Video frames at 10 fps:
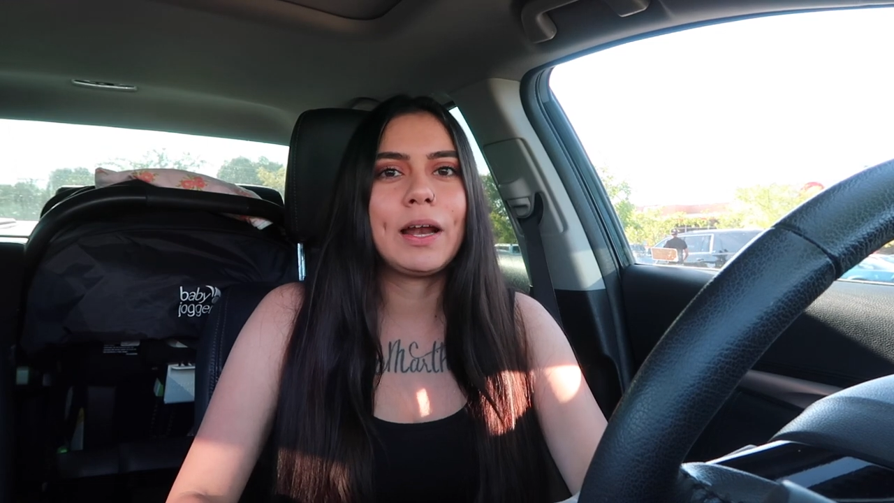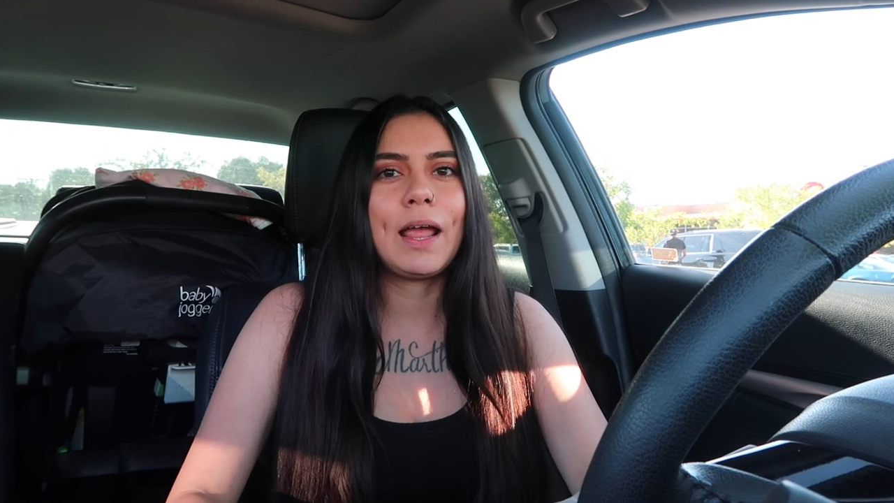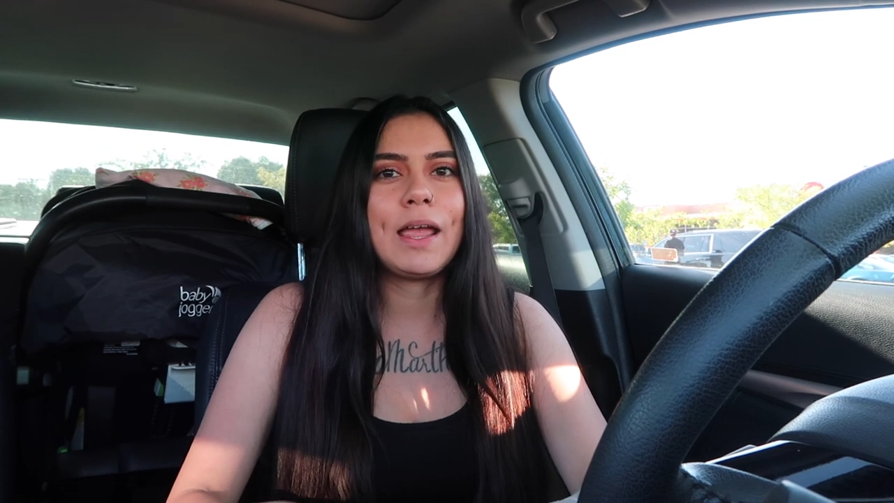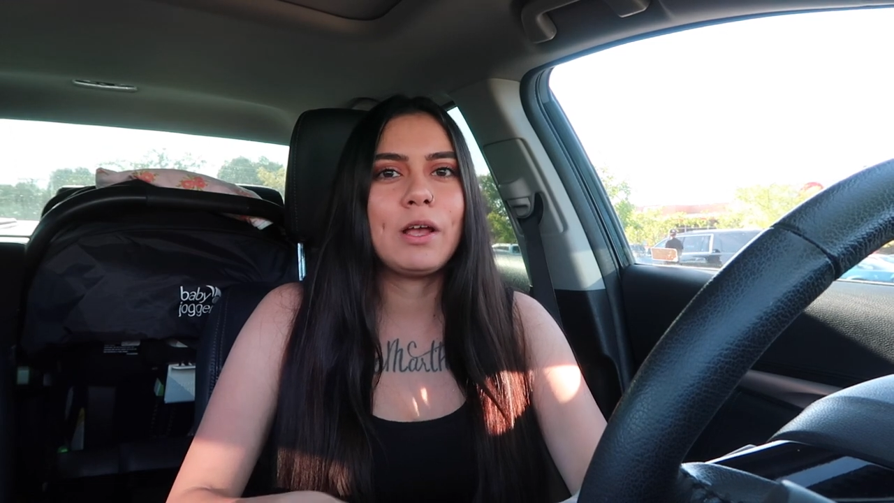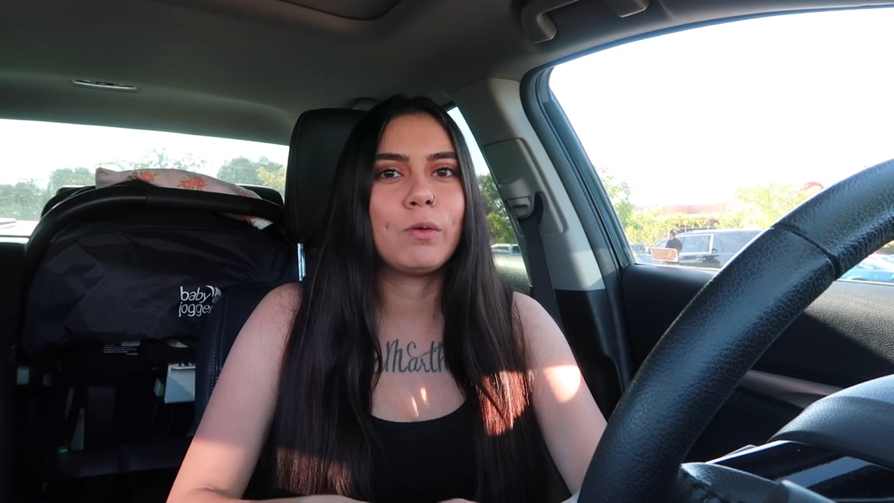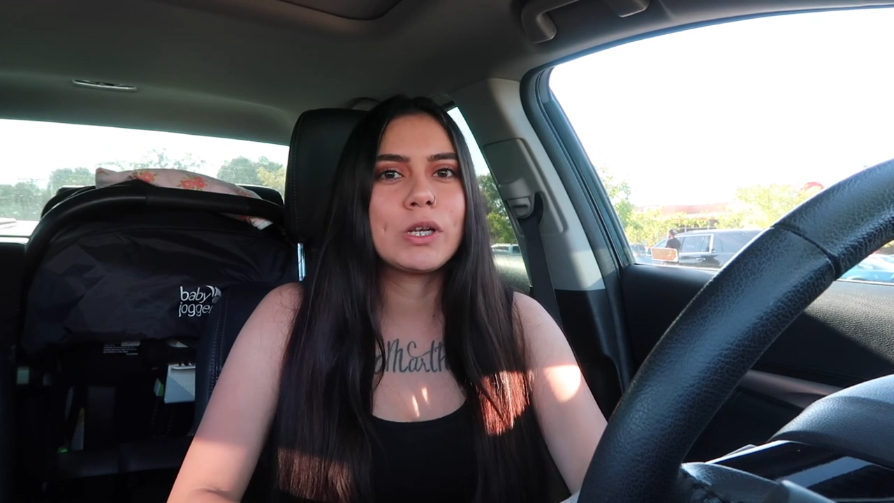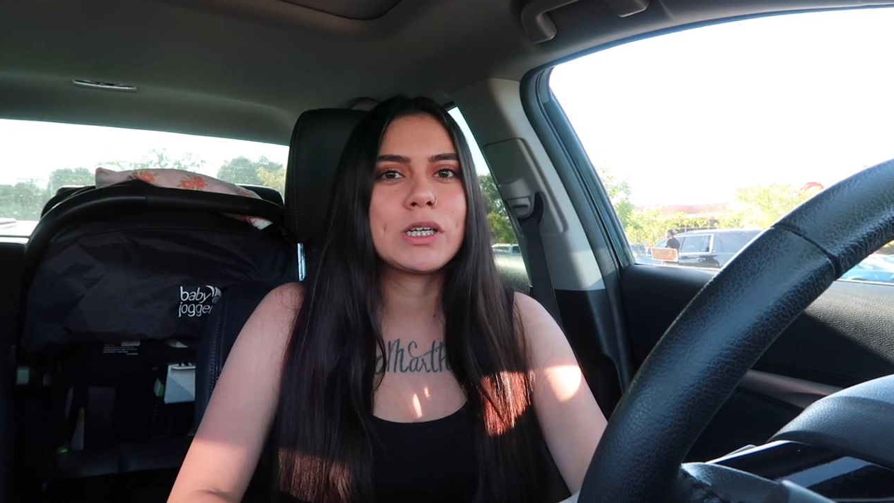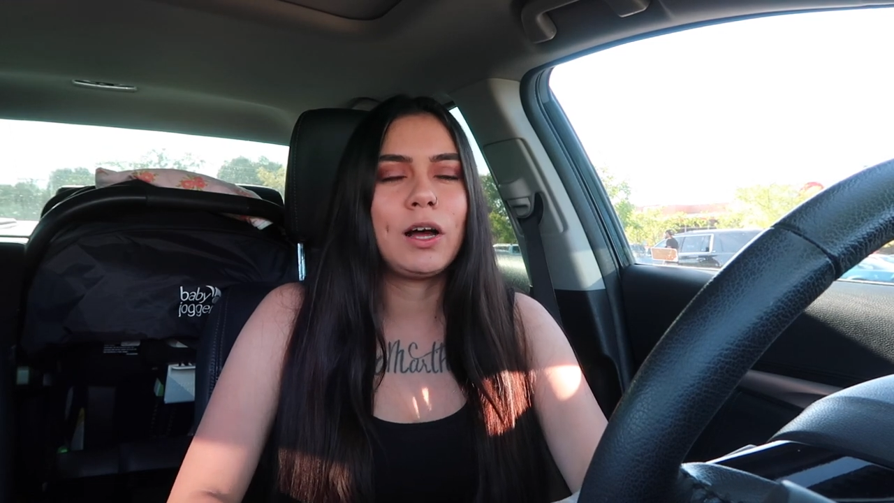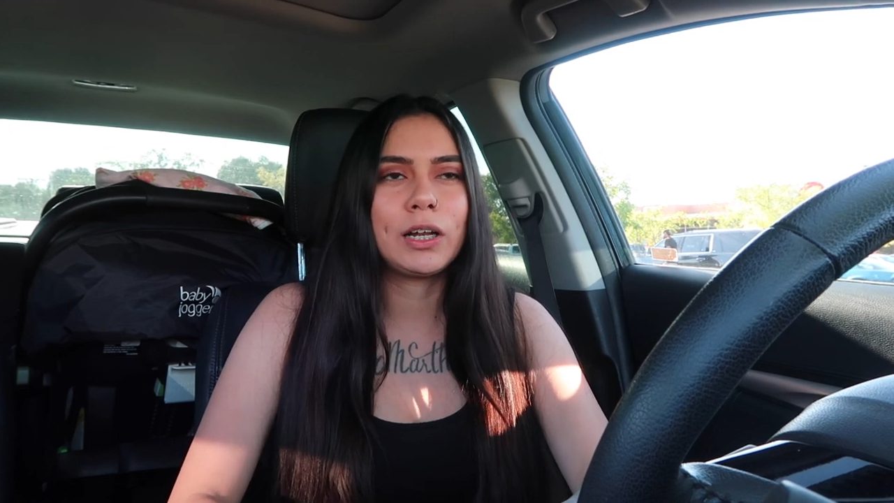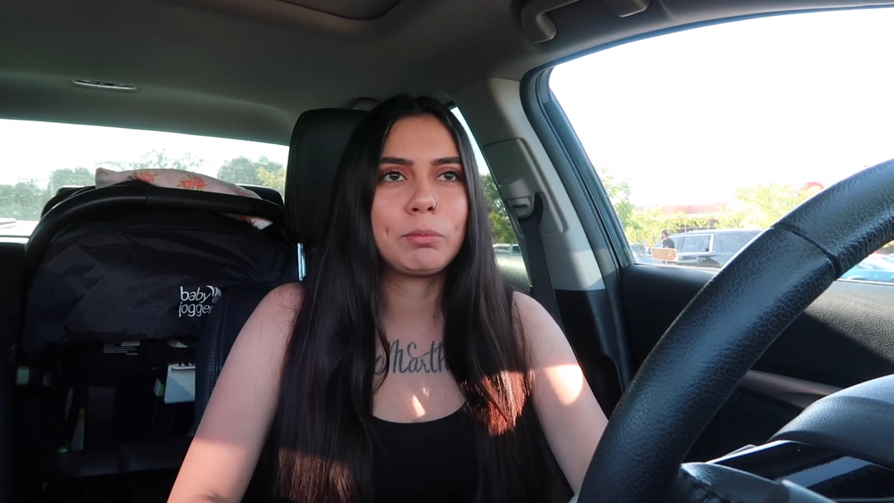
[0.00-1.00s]
and I hate going
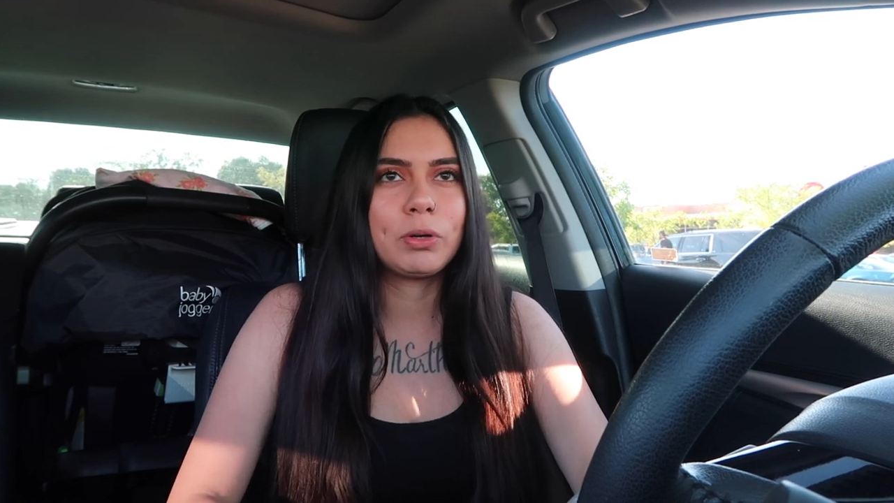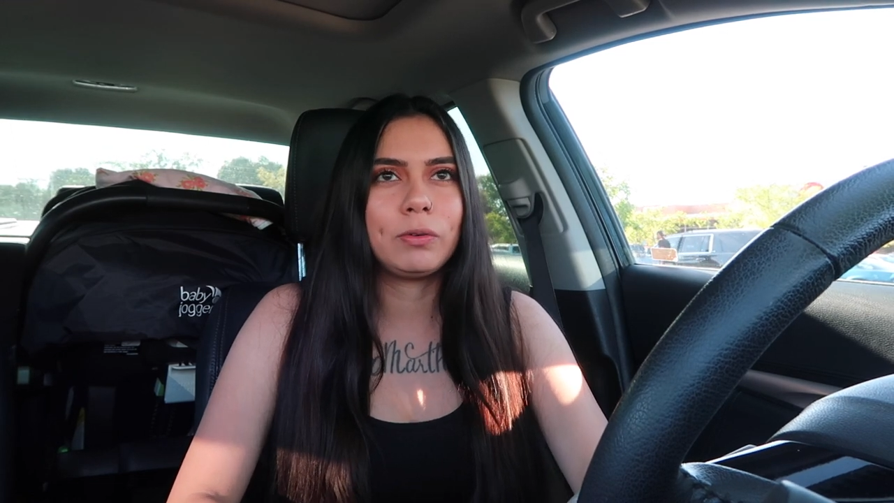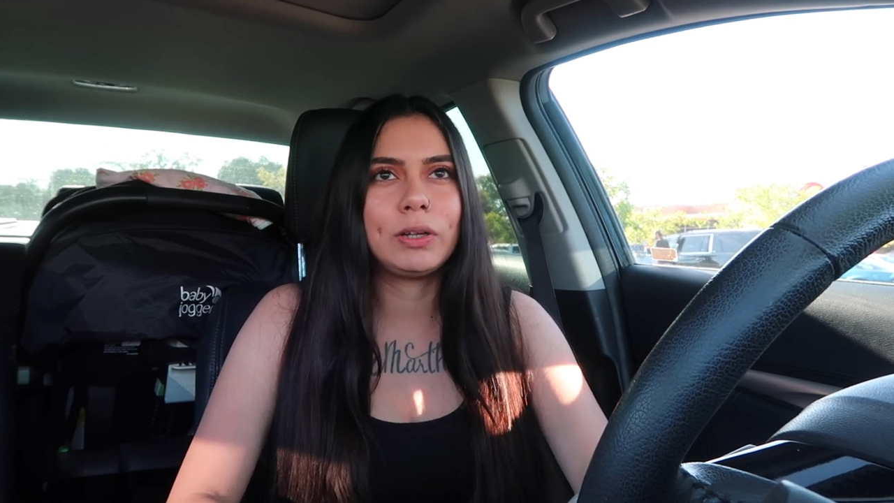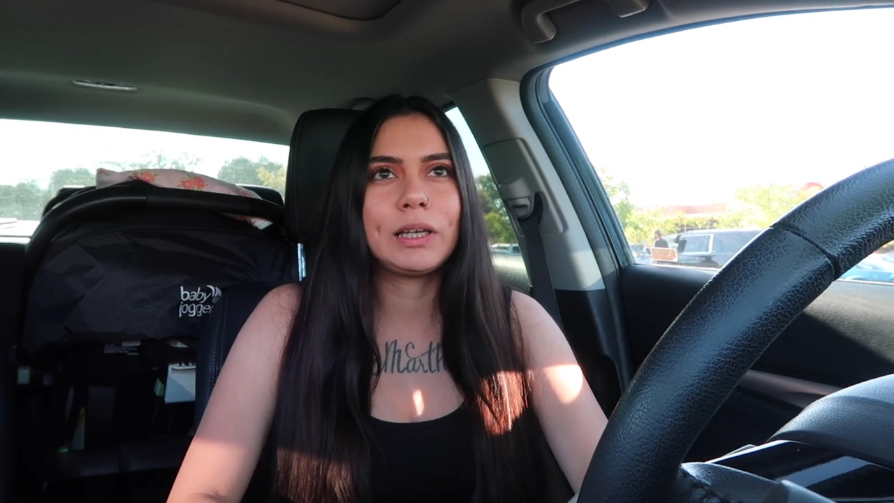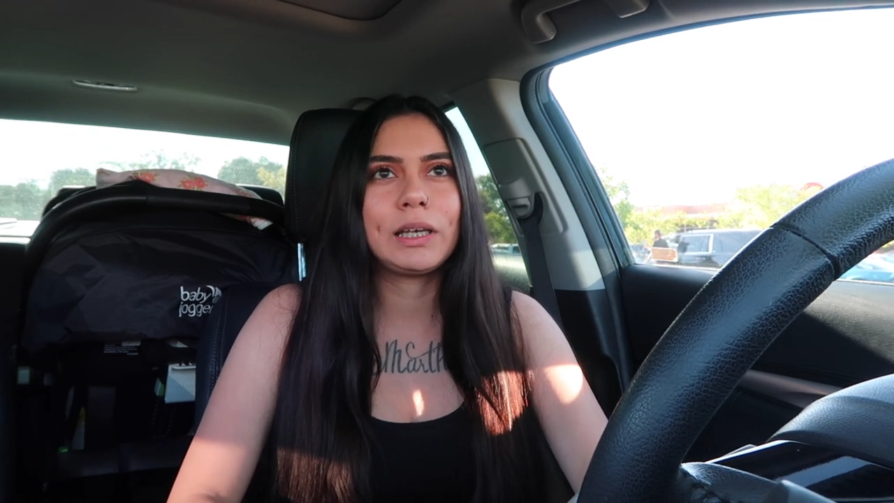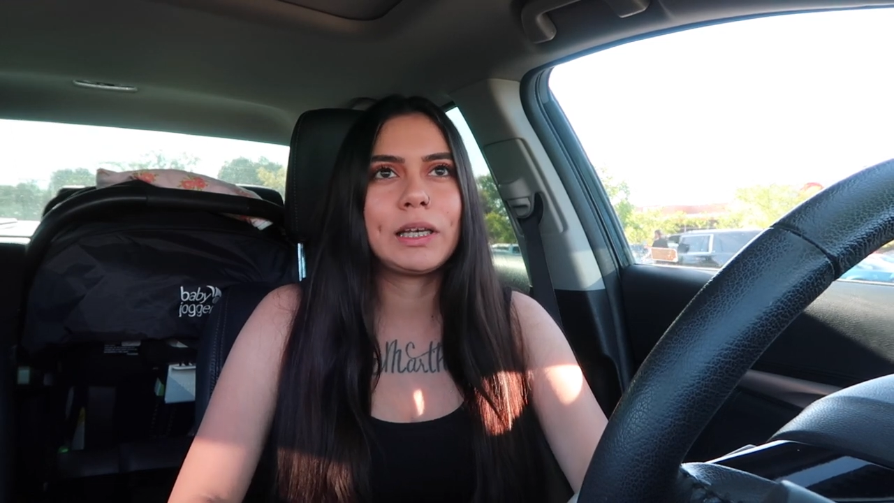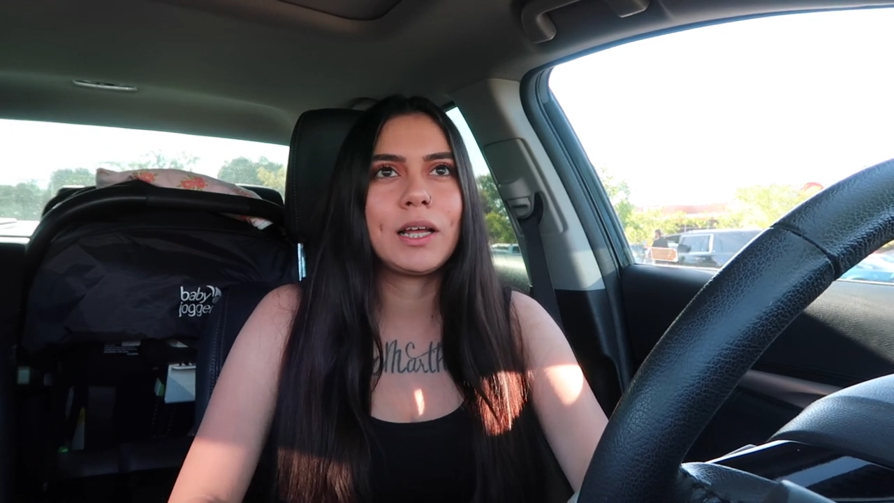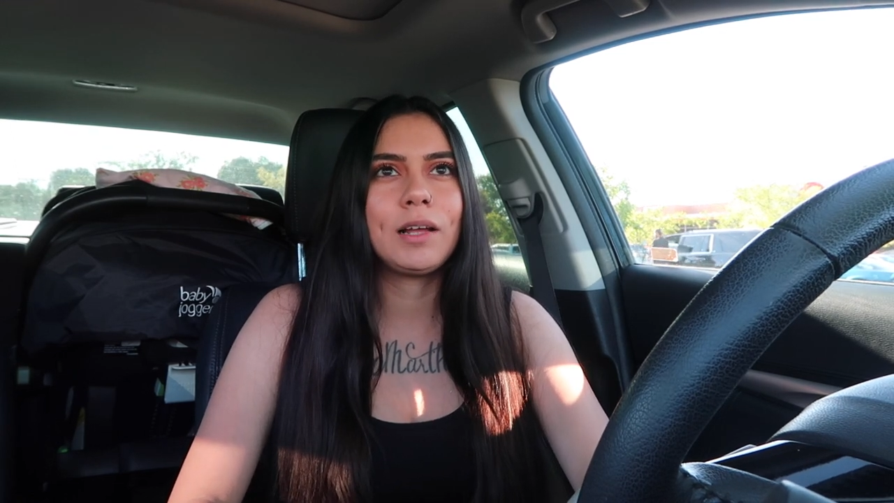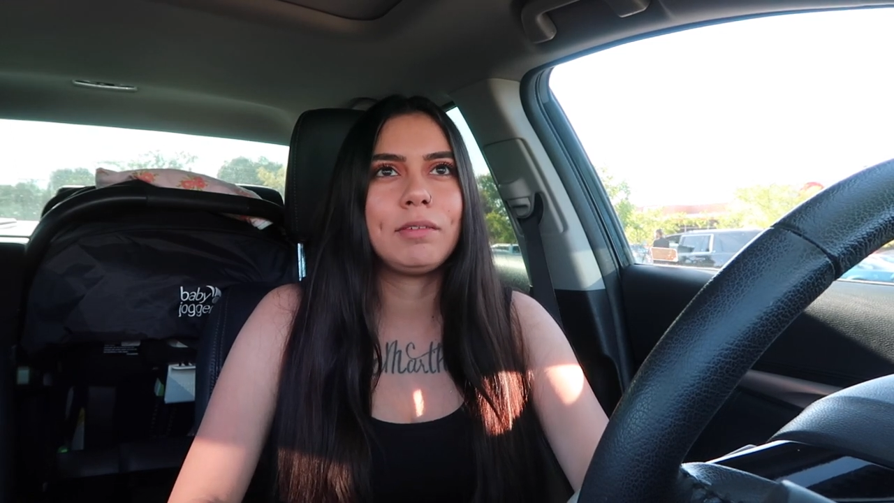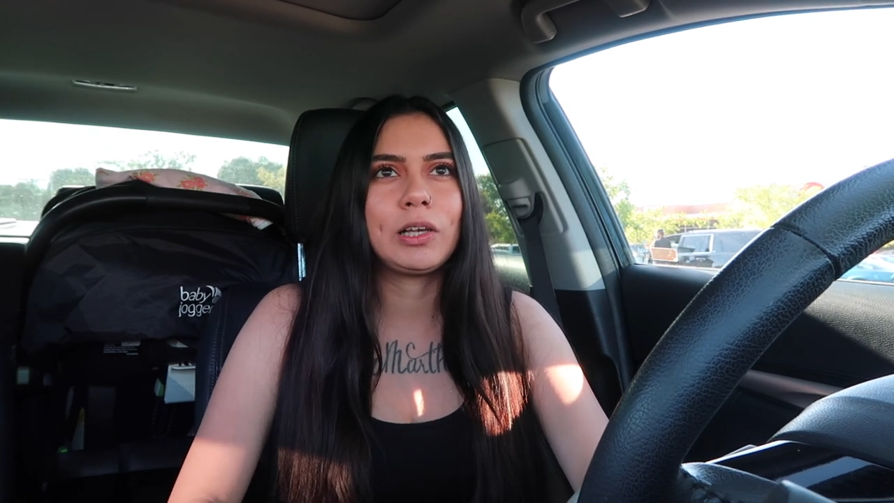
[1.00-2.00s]
to hospitals and stuff.